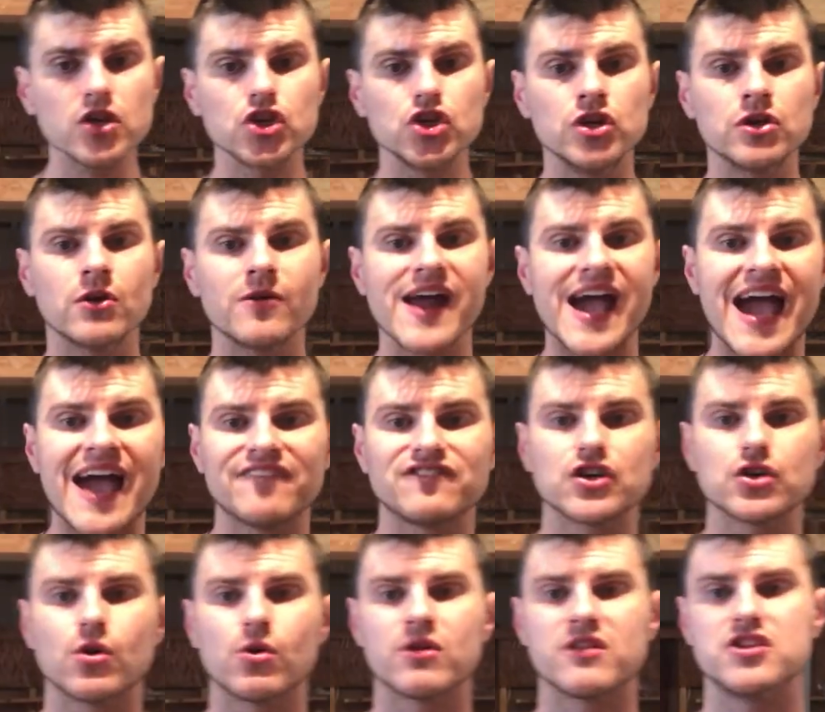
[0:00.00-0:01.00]
You don't have
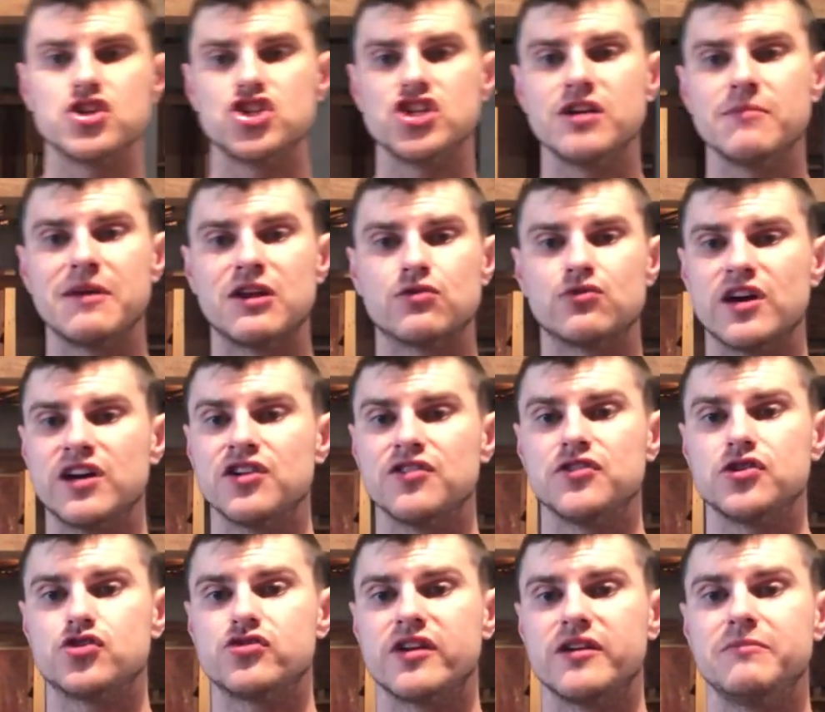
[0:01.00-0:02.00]
to go to the gym and run on
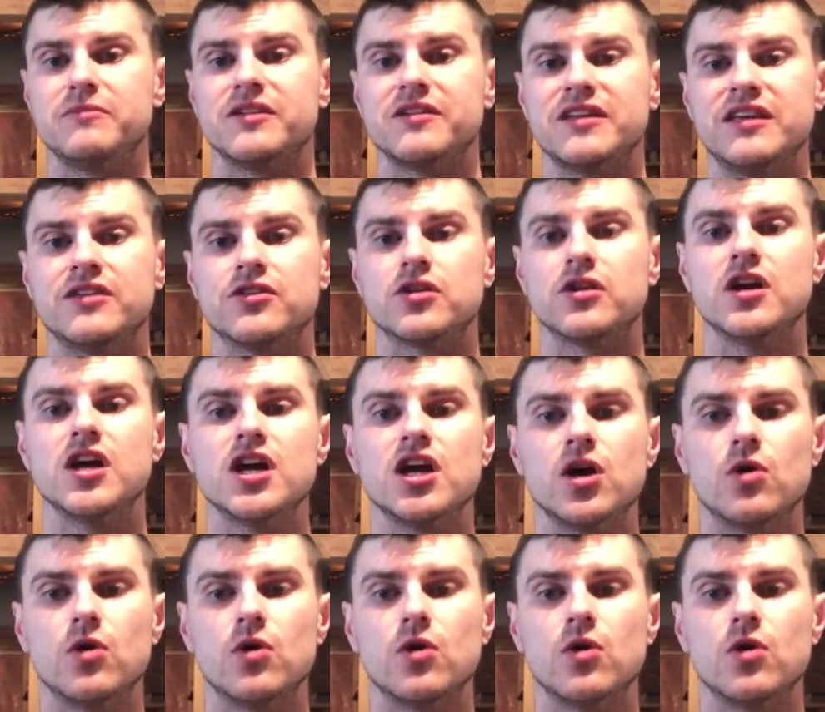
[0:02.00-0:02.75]
the treadmill either.